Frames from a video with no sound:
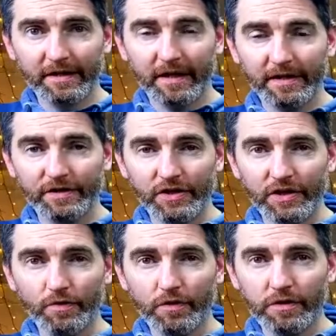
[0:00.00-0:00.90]
And then
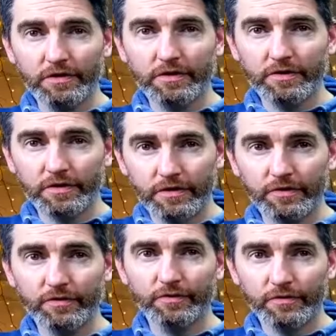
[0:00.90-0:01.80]
G. 1,
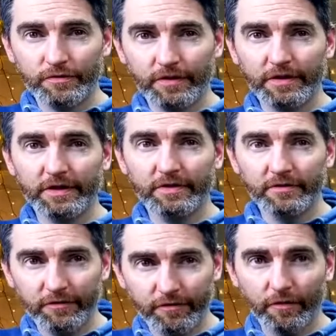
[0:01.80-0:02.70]
2, 3,
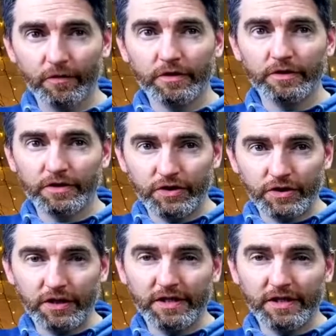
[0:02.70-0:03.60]
4,
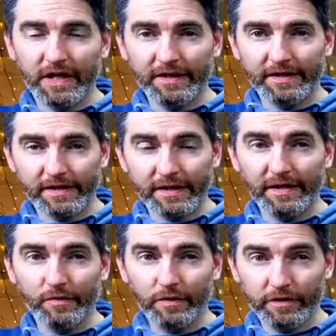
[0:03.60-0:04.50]
G. And then
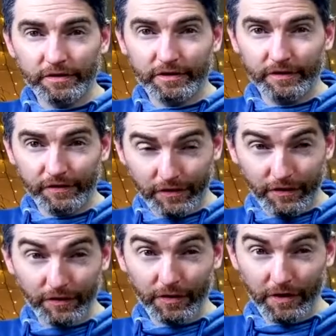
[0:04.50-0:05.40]
C. 1,
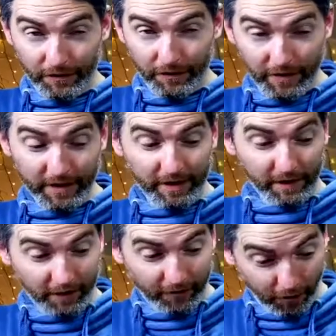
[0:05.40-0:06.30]
2, 3,
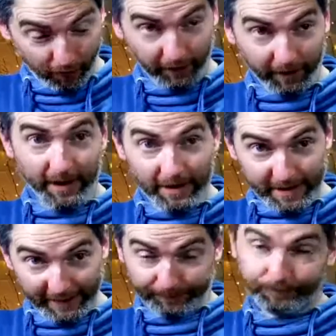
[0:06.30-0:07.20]
4, C.